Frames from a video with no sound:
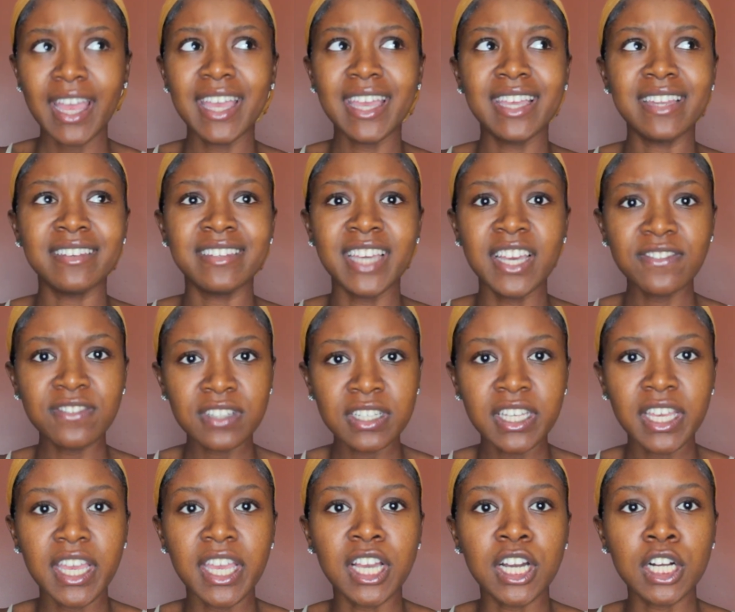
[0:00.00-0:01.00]
It
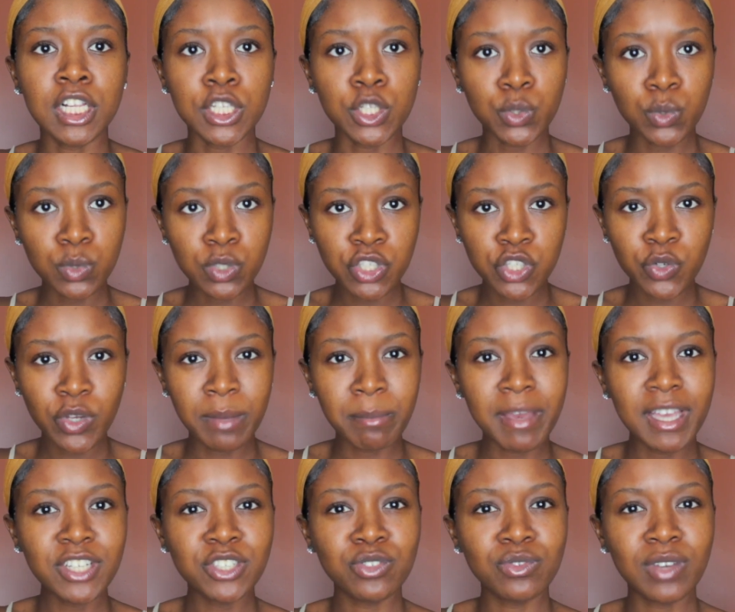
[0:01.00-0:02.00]
definitely includes you. It
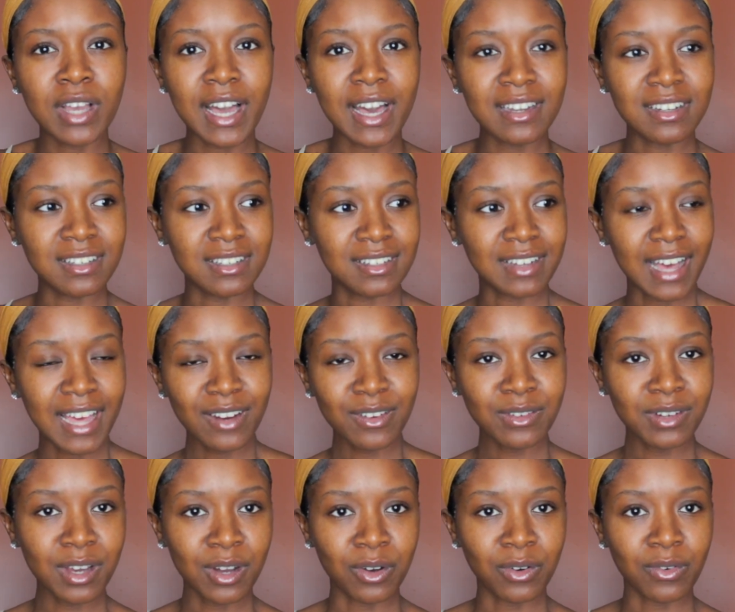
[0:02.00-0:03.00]
makes you kind of, I
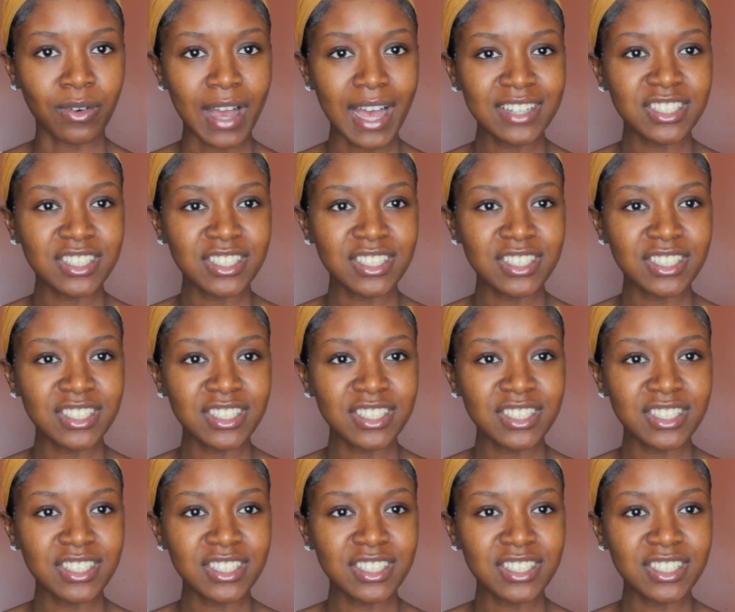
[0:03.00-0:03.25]
don't know.